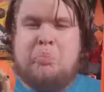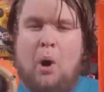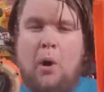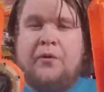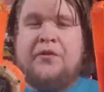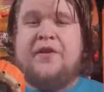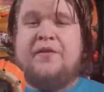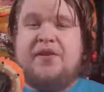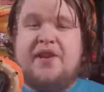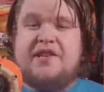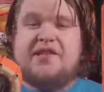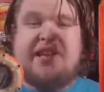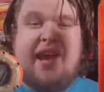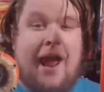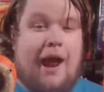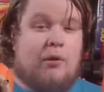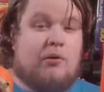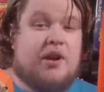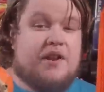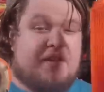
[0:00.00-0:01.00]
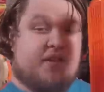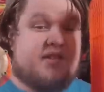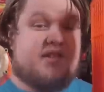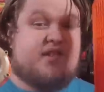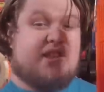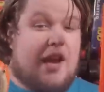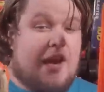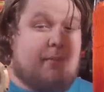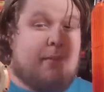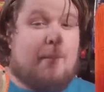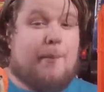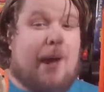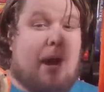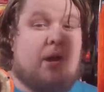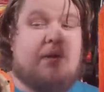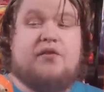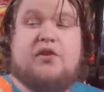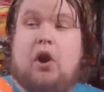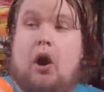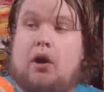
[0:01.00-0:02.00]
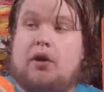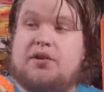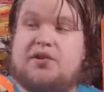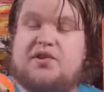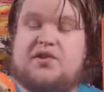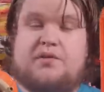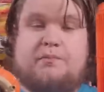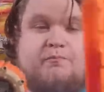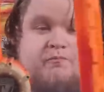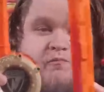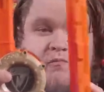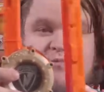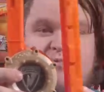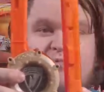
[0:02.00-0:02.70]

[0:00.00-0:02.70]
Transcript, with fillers: Both of these carry the same amount of darts.